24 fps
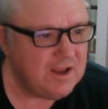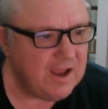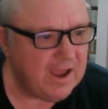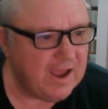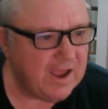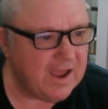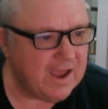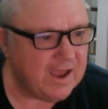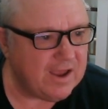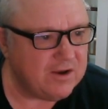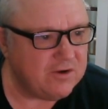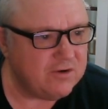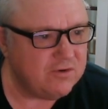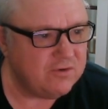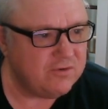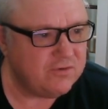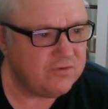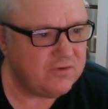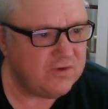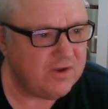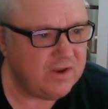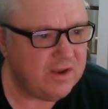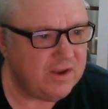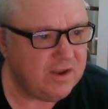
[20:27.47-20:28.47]
And you
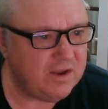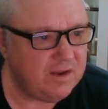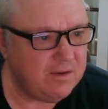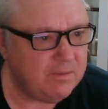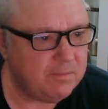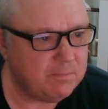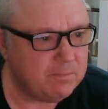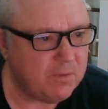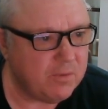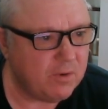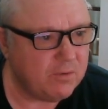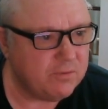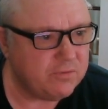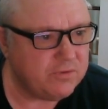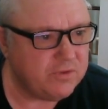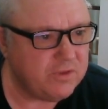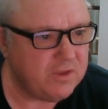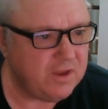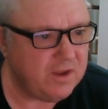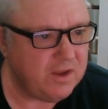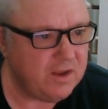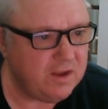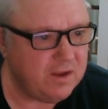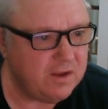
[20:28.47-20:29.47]
see both
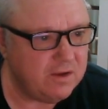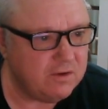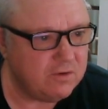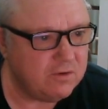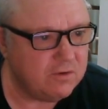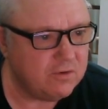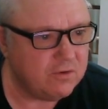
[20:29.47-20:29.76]
the